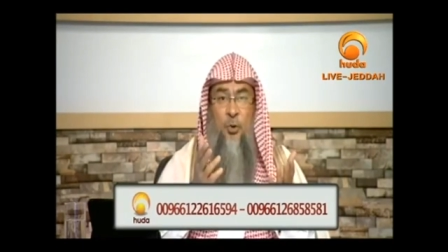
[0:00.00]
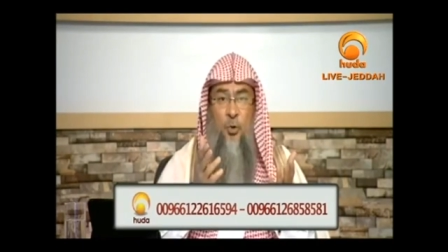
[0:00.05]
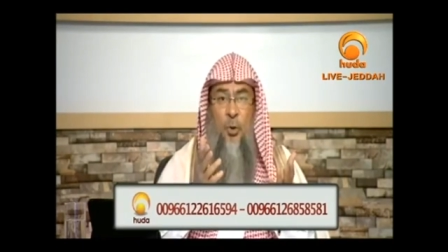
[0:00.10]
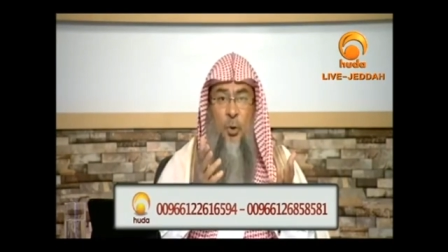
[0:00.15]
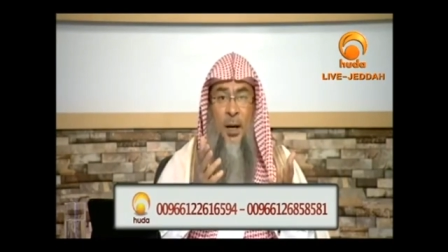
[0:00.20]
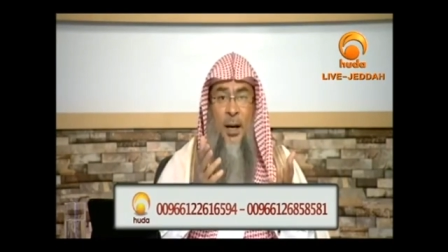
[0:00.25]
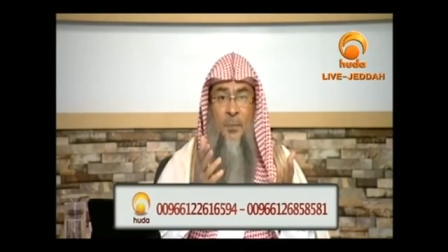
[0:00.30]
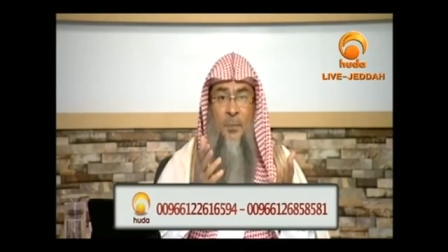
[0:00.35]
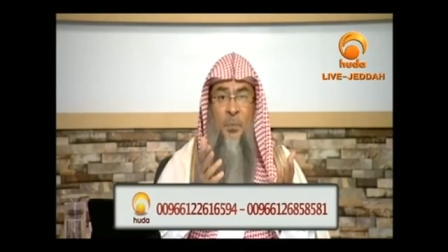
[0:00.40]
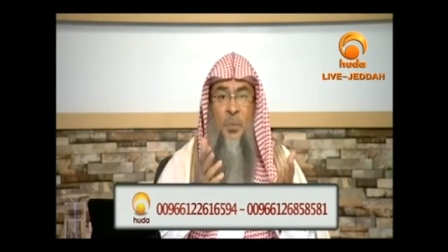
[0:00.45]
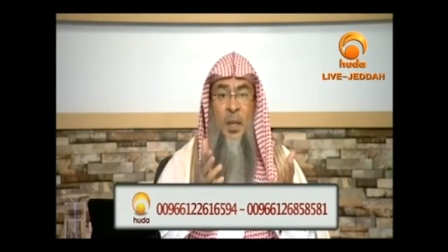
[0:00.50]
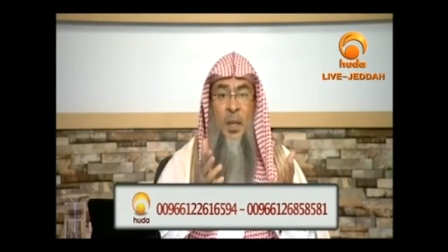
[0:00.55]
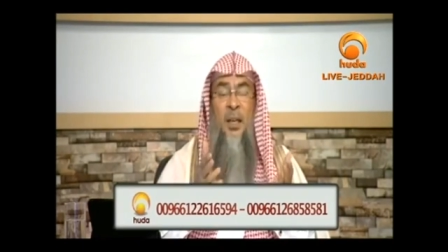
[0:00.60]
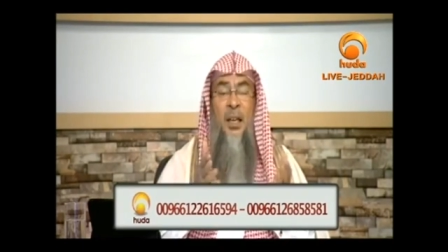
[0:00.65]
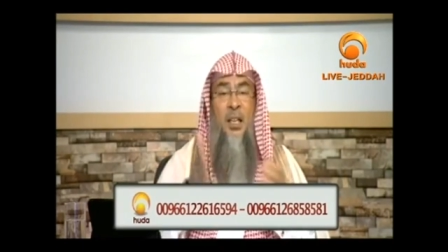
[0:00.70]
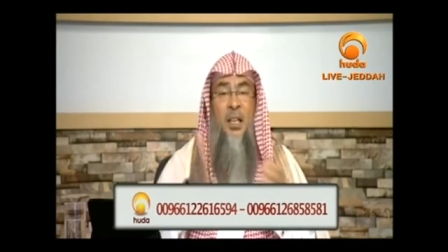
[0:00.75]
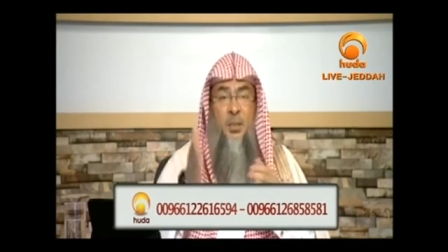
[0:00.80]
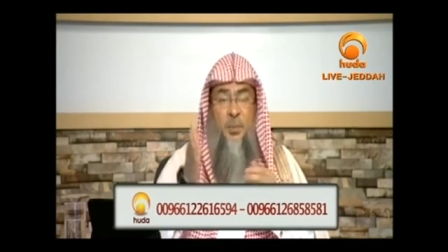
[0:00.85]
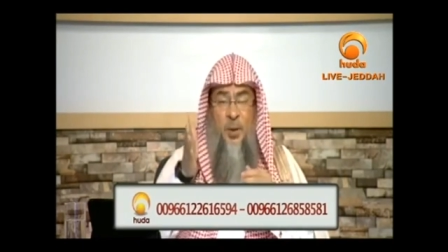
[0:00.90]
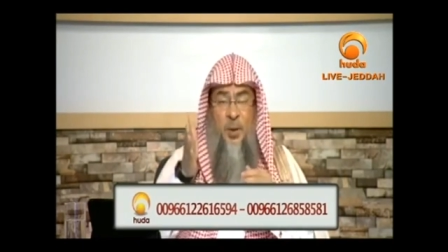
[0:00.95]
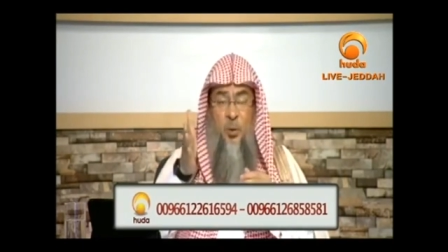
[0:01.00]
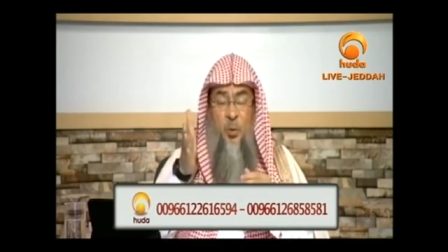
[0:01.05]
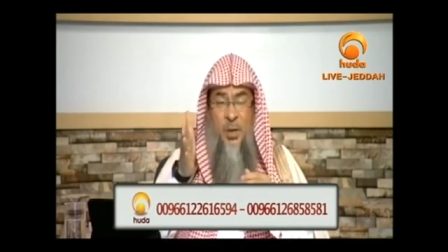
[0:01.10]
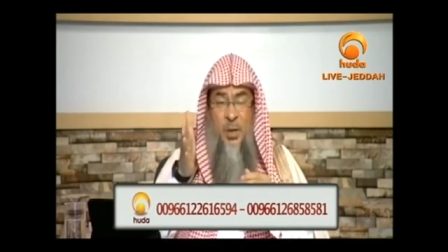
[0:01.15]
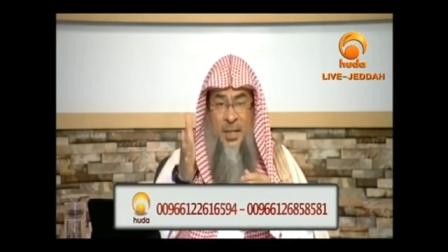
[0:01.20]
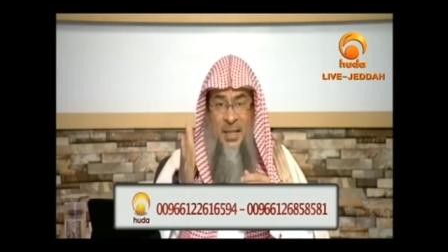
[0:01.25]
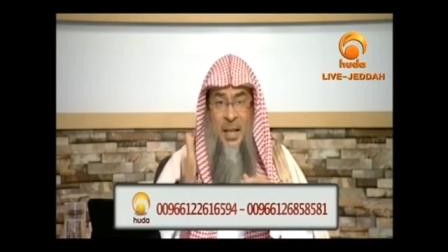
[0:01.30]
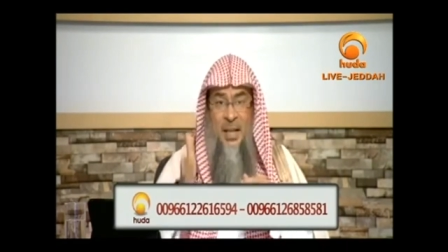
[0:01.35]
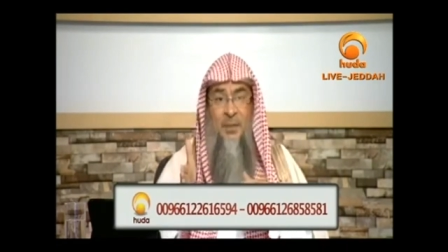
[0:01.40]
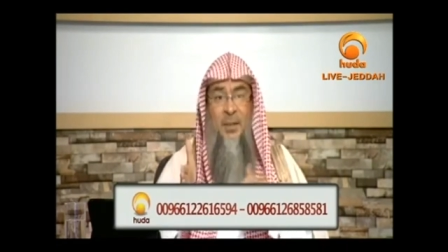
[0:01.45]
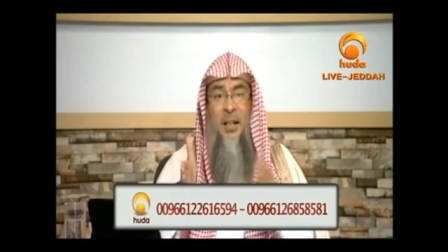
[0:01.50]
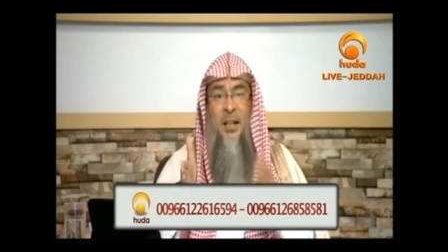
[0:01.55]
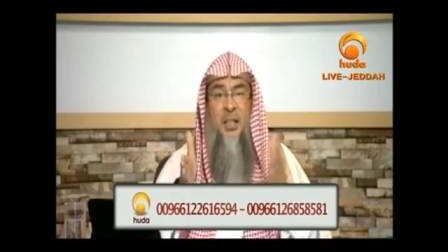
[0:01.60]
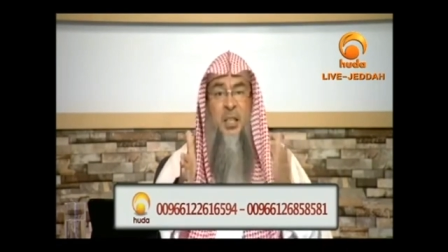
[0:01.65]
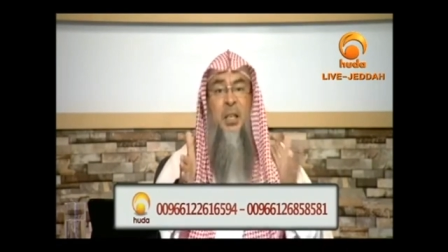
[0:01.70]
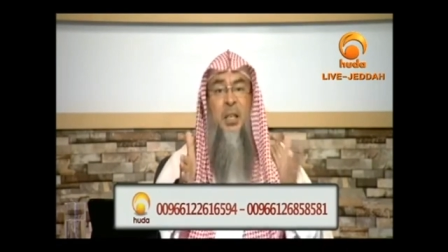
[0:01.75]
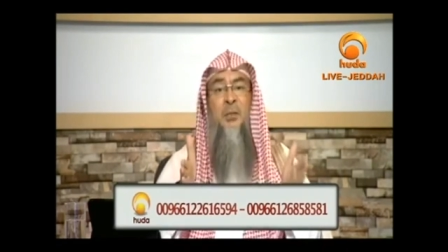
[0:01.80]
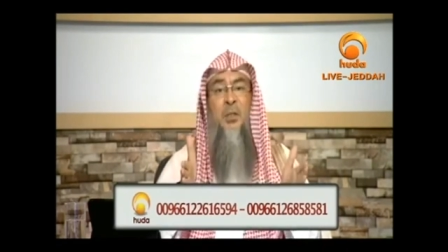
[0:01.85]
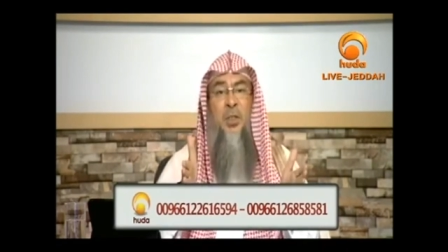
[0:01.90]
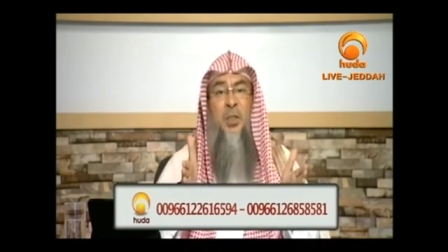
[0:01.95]
dua is between seven
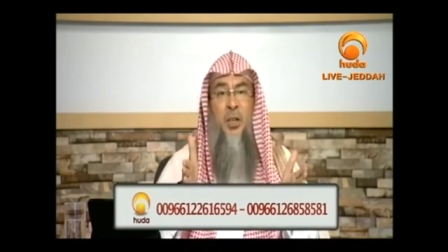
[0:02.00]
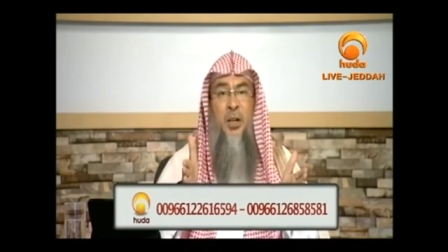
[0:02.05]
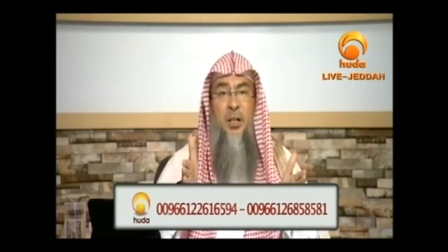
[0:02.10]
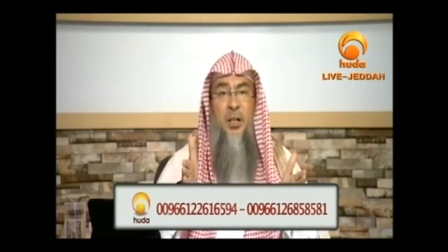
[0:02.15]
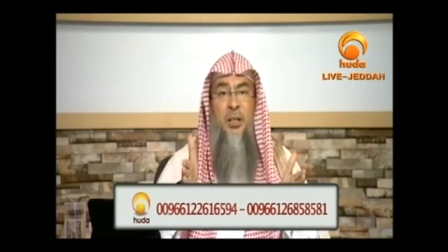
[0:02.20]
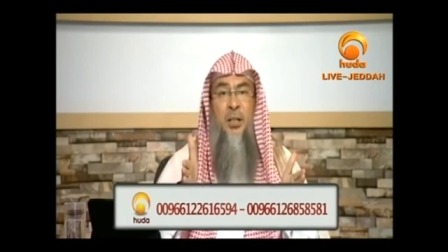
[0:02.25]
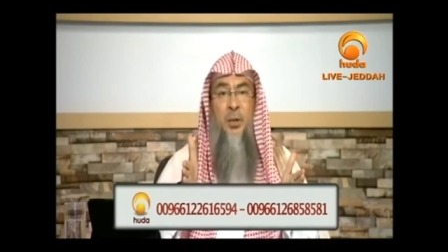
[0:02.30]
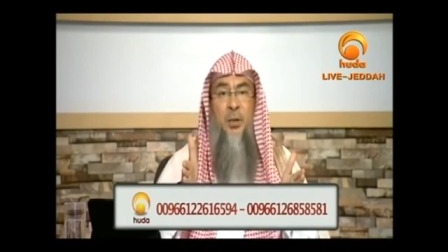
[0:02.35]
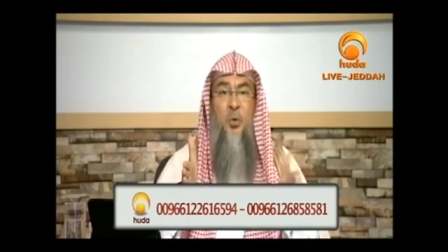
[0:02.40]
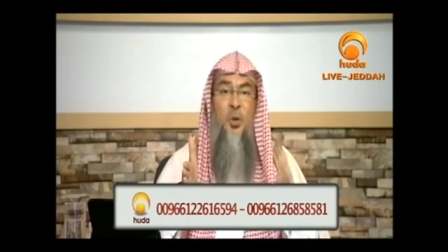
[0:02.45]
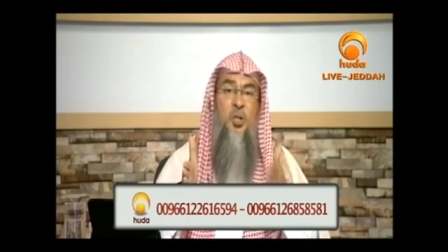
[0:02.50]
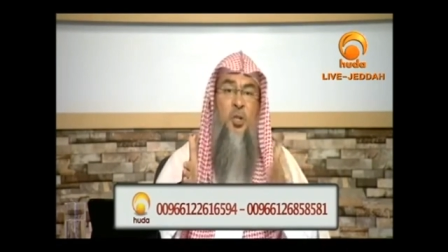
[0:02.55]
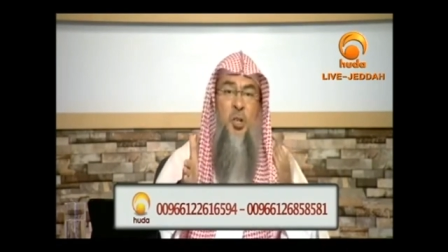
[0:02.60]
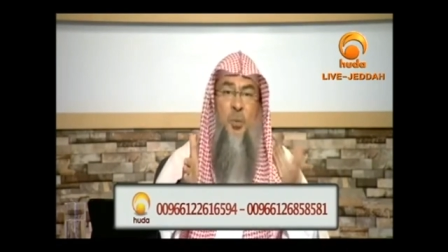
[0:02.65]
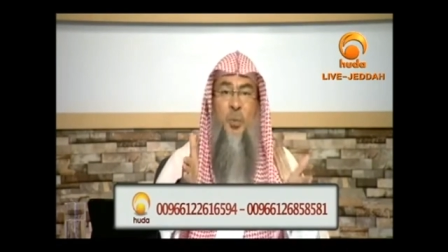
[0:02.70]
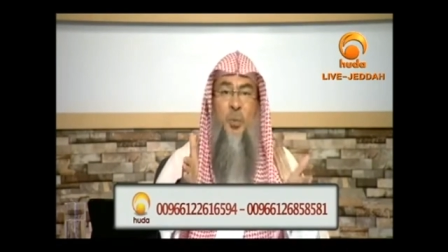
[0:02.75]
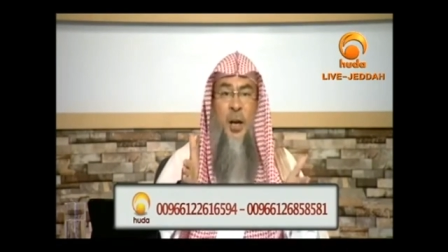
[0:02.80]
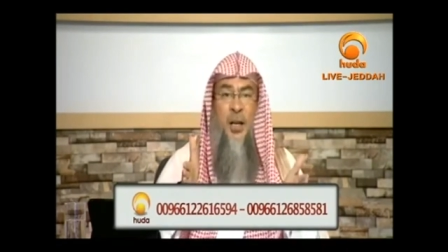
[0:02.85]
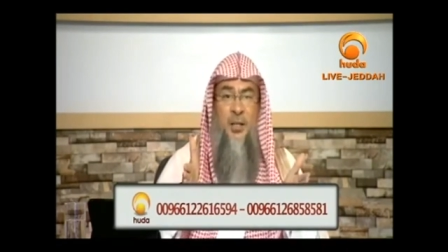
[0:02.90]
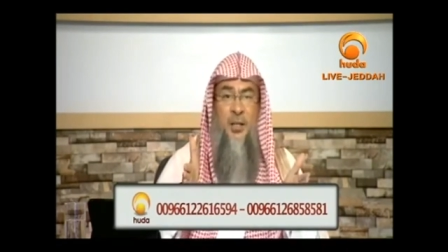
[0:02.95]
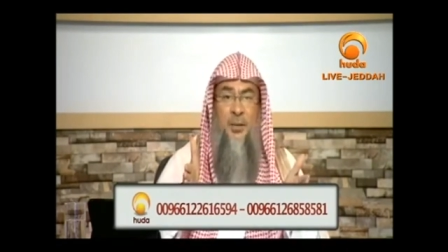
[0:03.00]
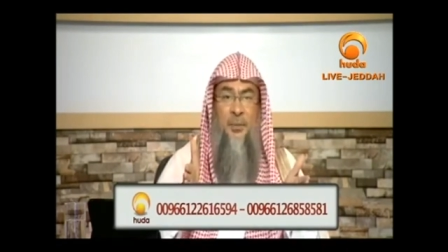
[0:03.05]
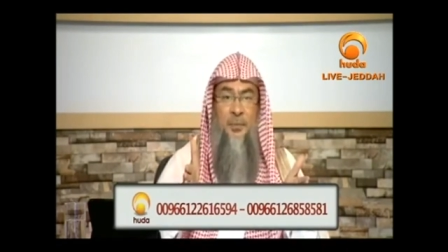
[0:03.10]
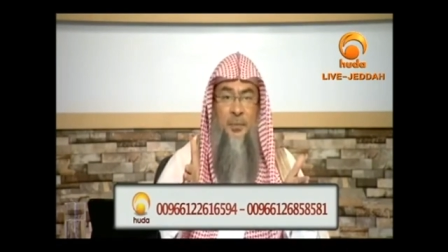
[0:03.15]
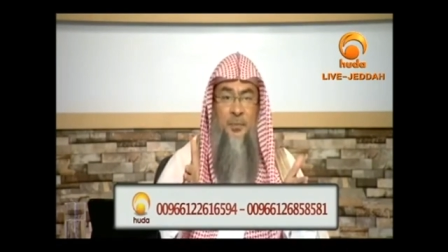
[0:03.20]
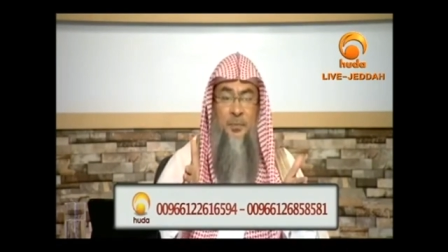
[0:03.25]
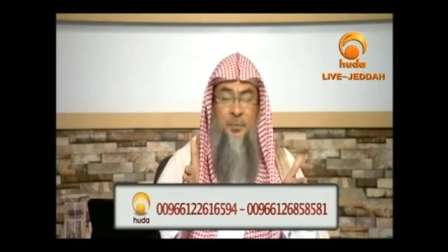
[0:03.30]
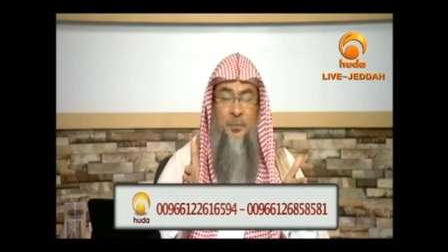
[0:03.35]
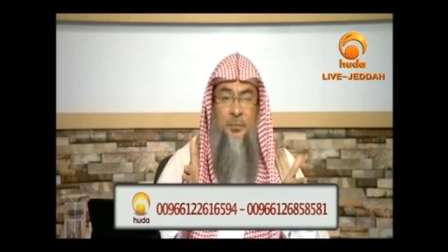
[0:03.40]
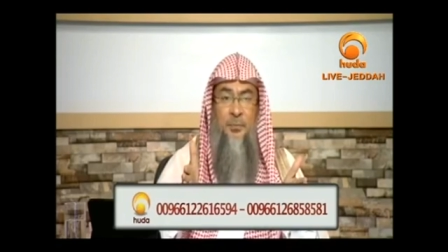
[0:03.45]
and seven thirty when she prays.